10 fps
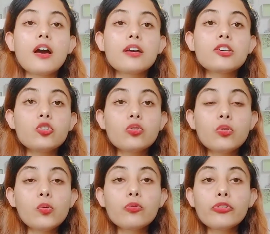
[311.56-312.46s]
you
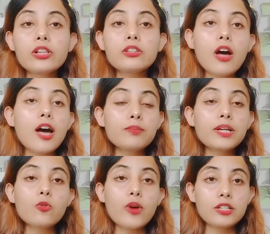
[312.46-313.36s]
will not be
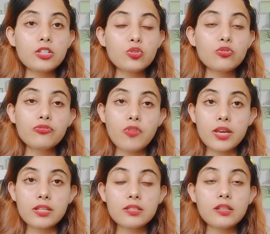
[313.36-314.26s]
ready to
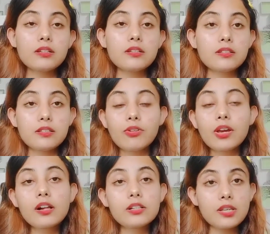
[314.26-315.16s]
face the
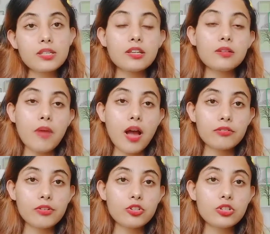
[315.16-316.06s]
difficulties in
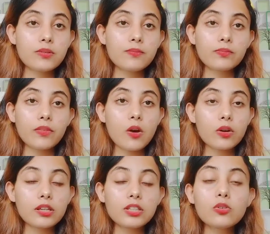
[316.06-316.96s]
marriage.
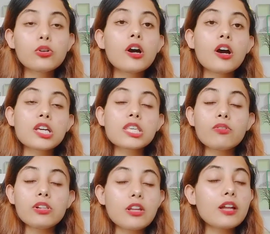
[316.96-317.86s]
Okay, you
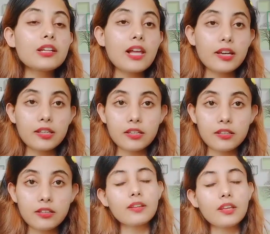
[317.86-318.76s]
will not like it.
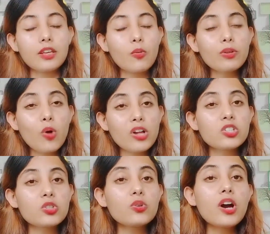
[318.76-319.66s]
You will want
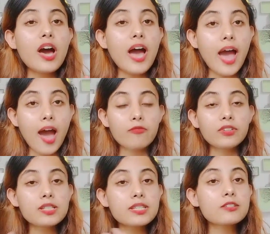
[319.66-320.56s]
to have
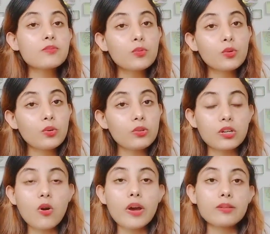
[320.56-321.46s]
that smooth
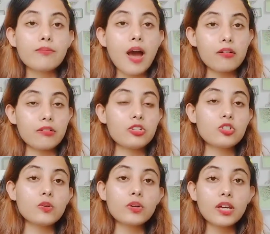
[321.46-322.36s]
going marriage.
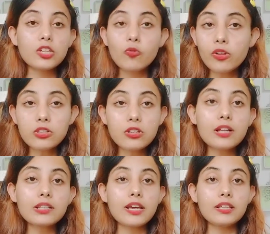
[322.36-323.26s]
Okay, you will
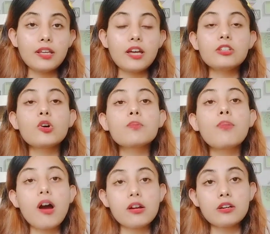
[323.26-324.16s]
not like that your
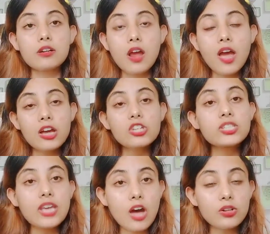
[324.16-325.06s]
partner
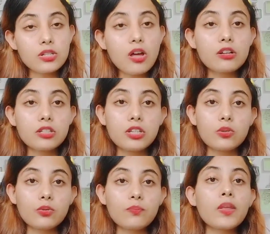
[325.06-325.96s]
shouts on
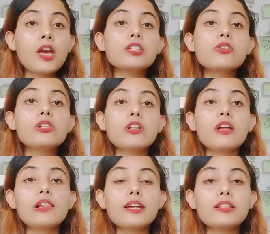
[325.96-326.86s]
you. You will not
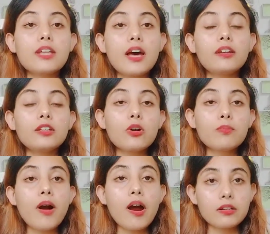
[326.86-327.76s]
like that your
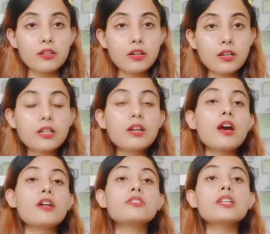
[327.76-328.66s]
partner
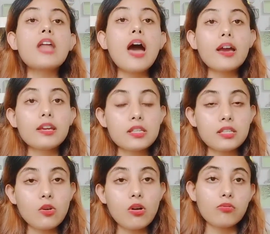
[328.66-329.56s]
denies
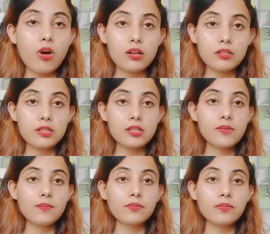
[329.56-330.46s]
your wants.
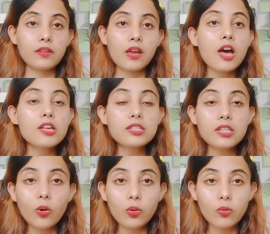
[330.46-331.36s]

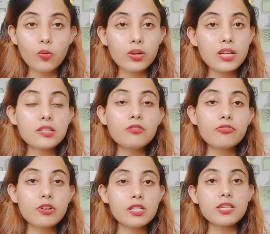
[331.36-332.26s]
So Venus in
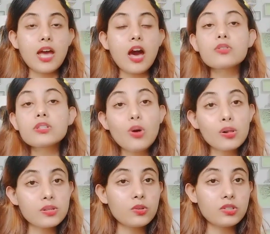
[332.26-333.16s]
first house
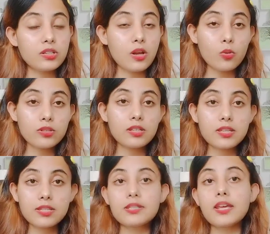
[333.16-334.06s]
also denotes
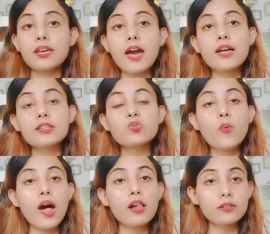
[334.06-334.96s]
this thing as
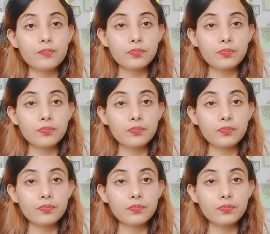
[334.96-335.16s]
well.